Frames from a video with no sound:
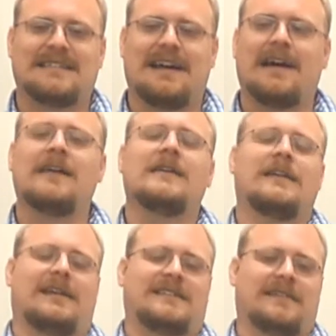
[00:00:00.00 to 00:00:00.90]
ta.
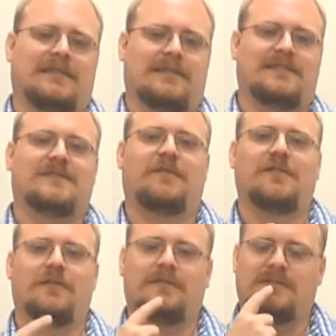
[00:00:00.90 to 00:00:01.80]
And I tell the kids,
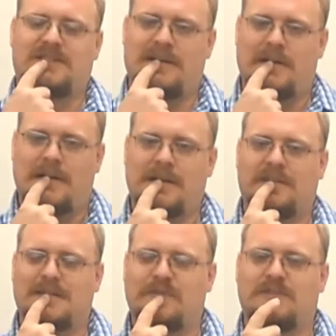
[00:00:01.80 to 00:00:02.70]
feel your tongue,
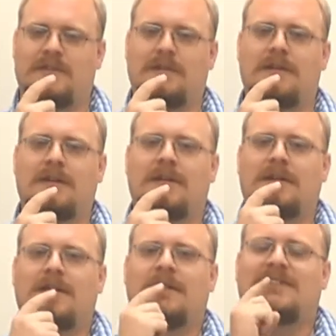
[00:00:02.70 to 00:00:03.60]
the tip of your tongue,
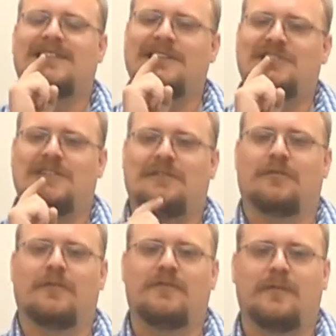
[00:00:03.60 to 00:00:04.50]
touching
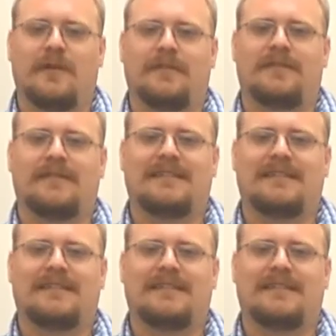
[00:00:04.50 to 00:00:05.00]
the roof of your mouth.